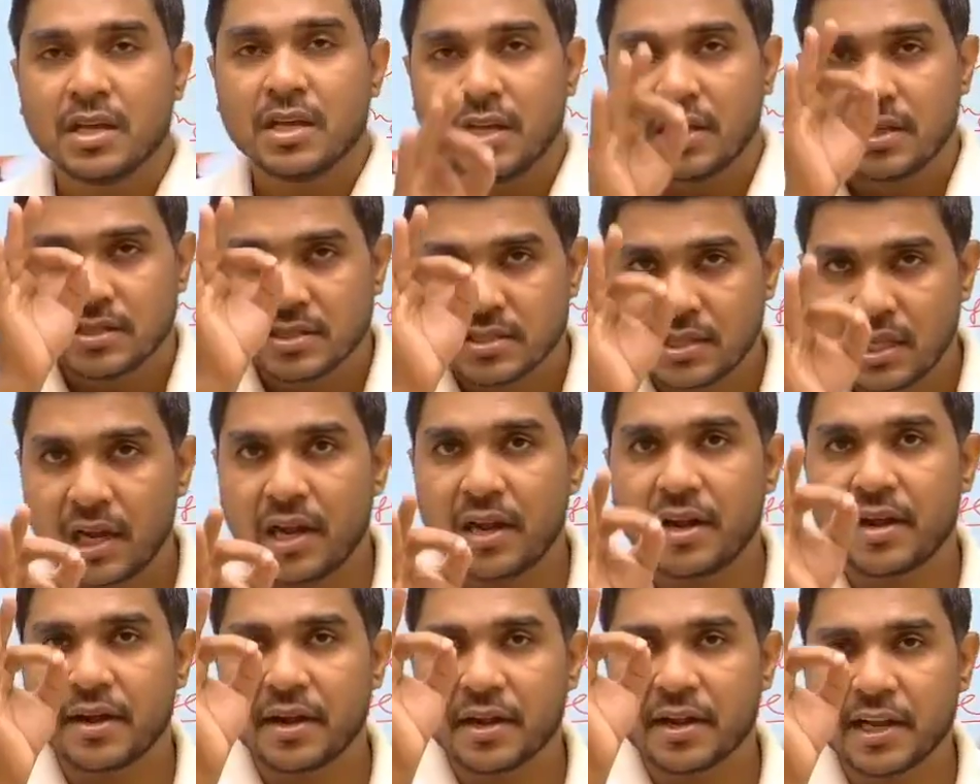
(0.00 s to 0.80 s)

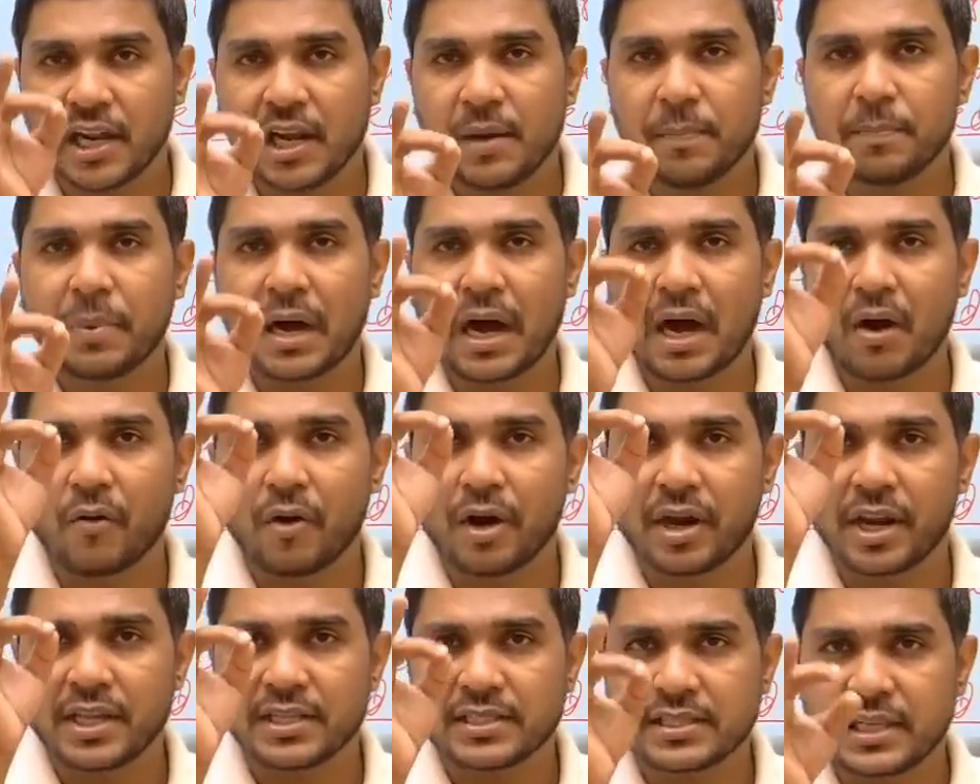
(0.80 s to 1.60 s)
cylindrical
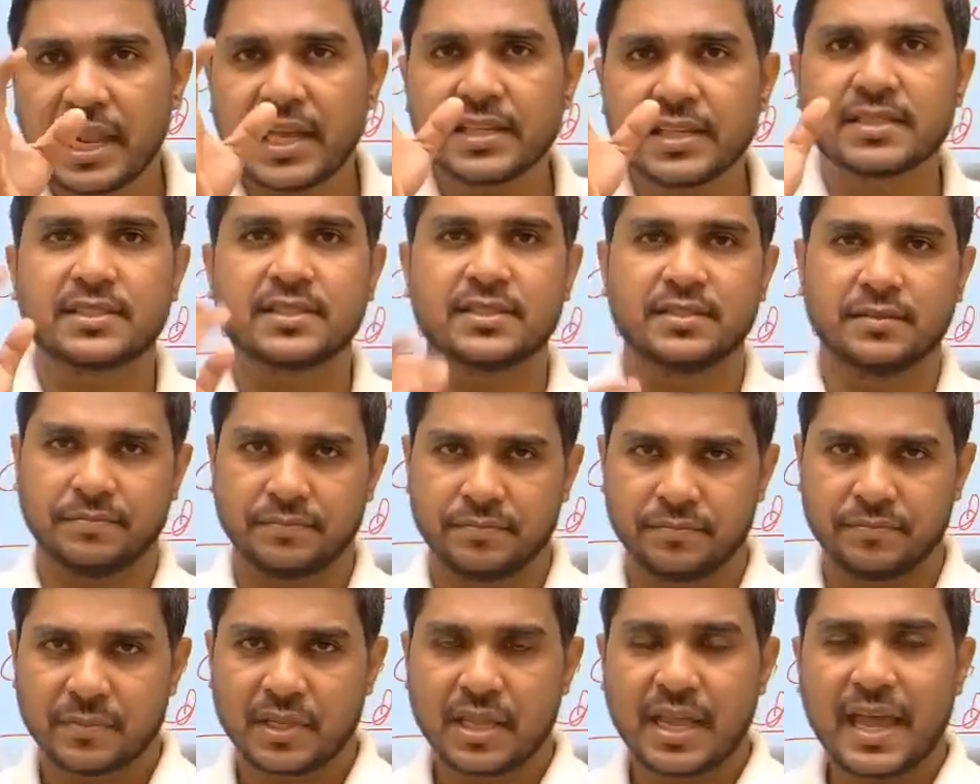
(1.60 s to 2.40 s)
power is less,
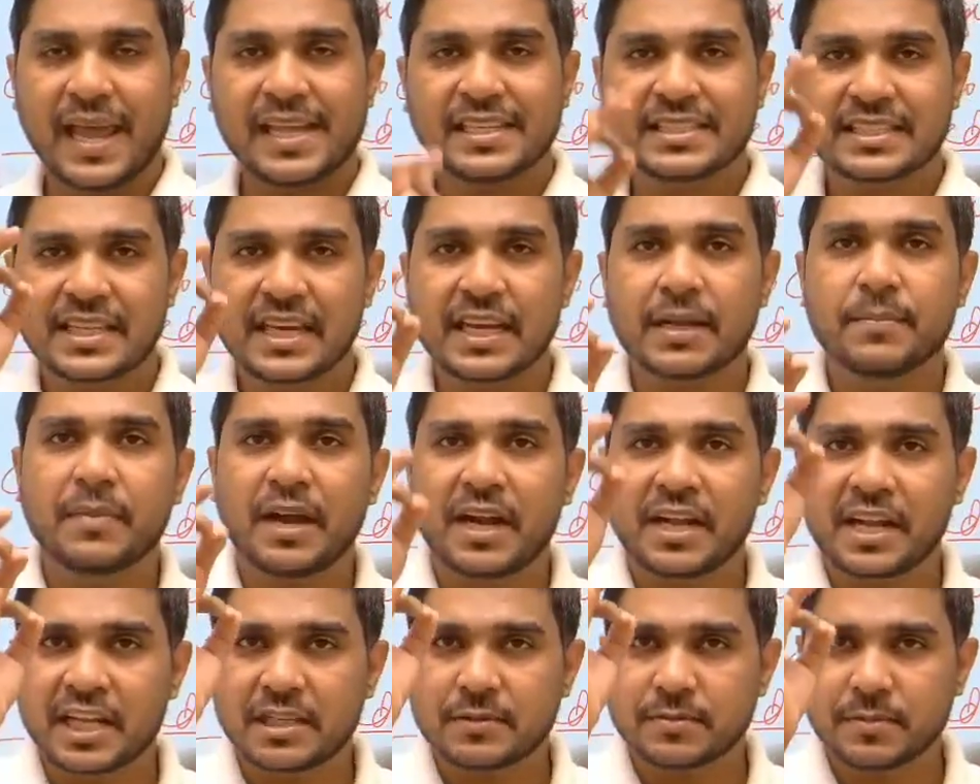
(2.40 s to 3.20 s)

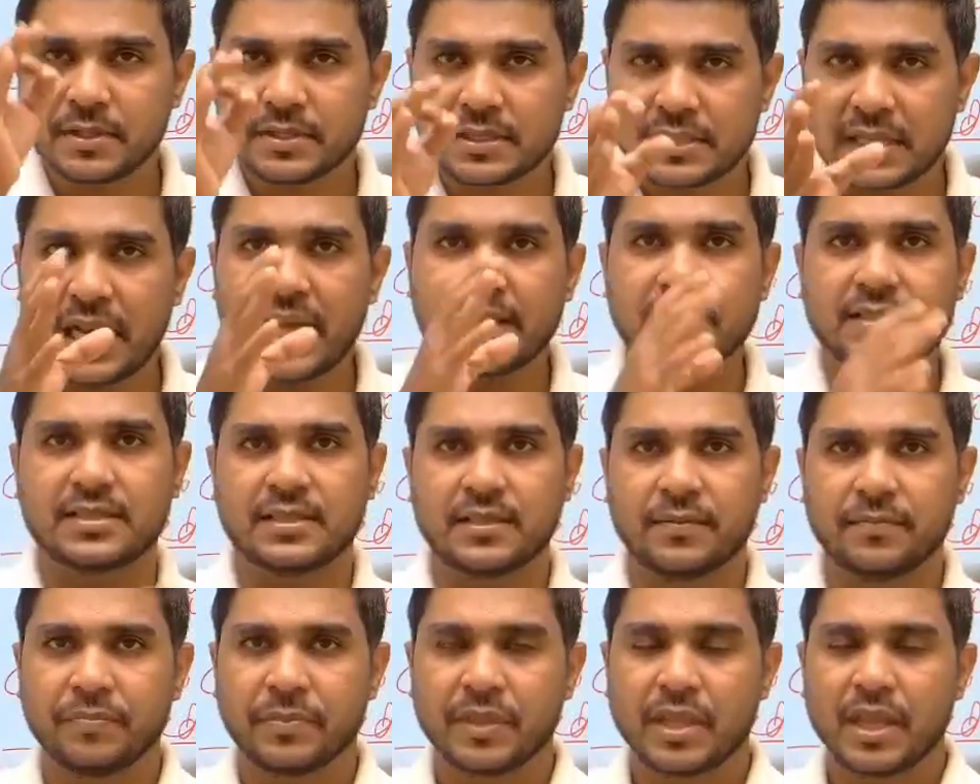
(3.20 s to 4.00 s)
astigmatism is less,
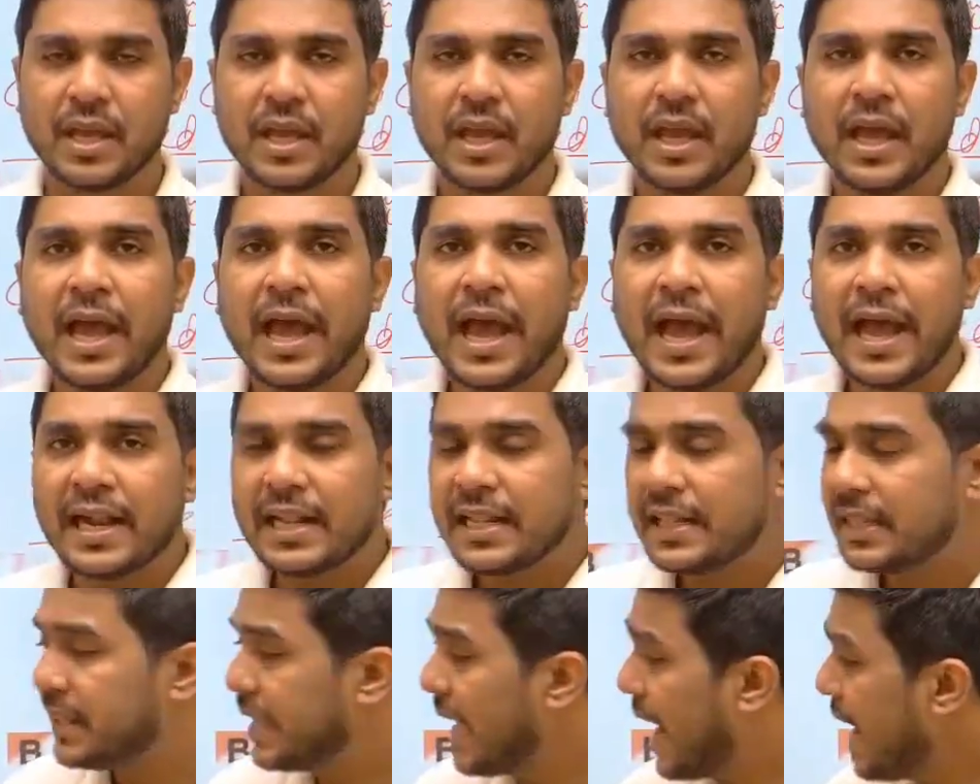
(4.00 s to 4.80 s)

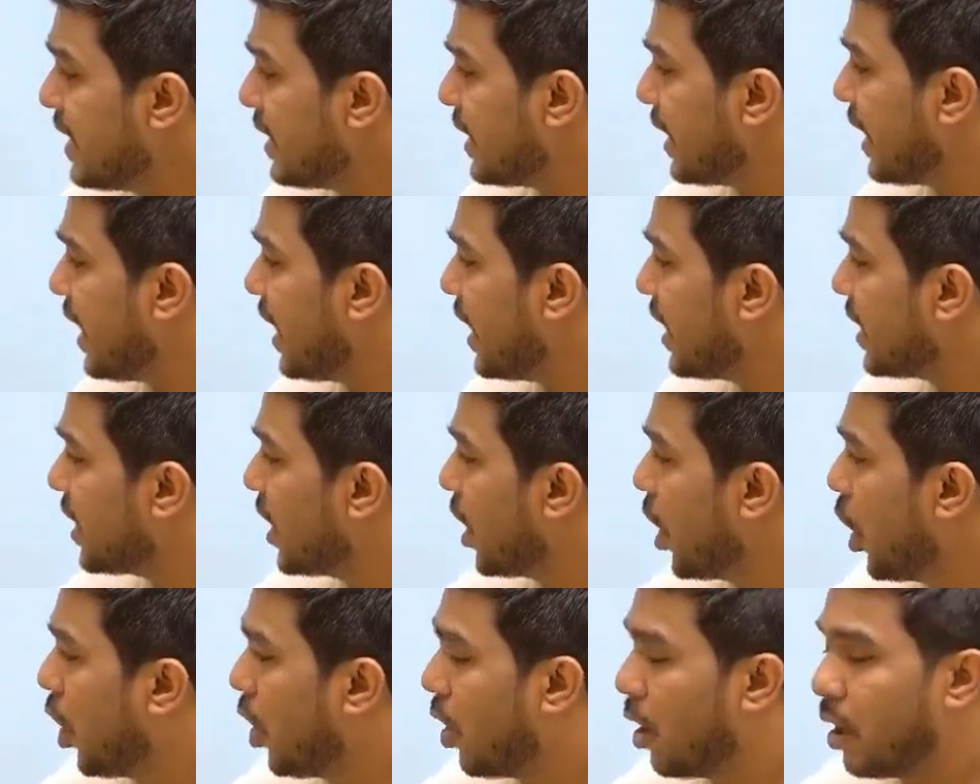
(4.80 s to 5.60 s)
and that area